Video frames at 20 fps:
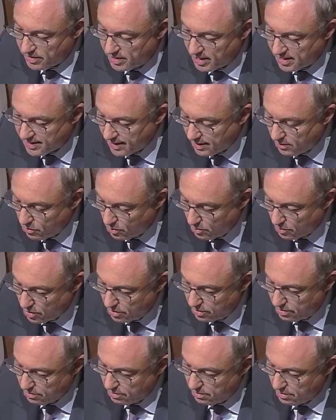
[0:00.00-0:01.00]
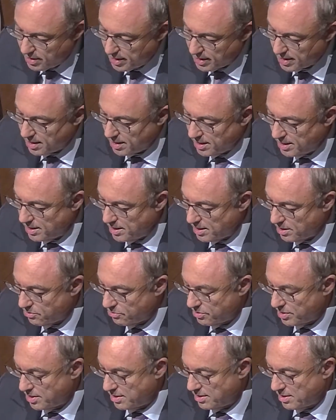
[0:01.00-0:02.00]
nurture that
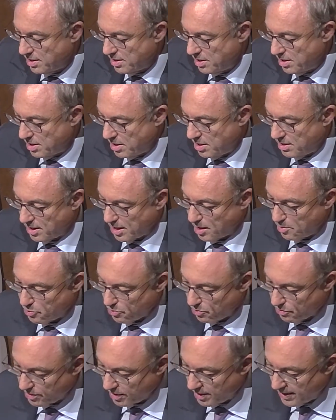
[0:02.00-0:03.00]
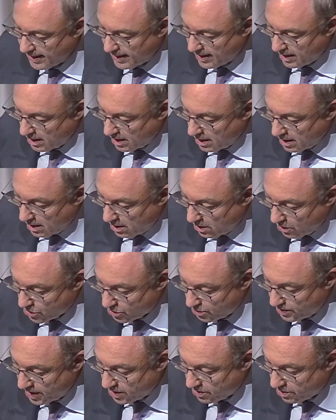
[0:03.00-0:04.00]
demand and spirit
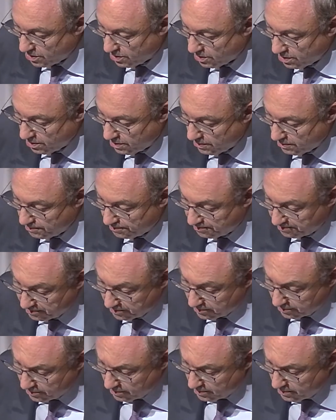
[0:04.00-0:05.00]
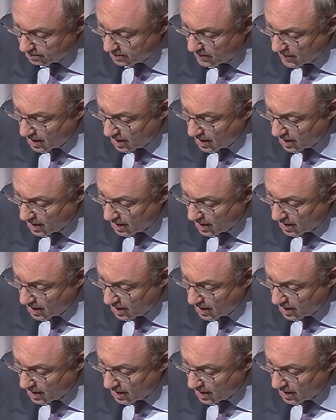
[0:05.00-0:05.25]
and find an answer for it.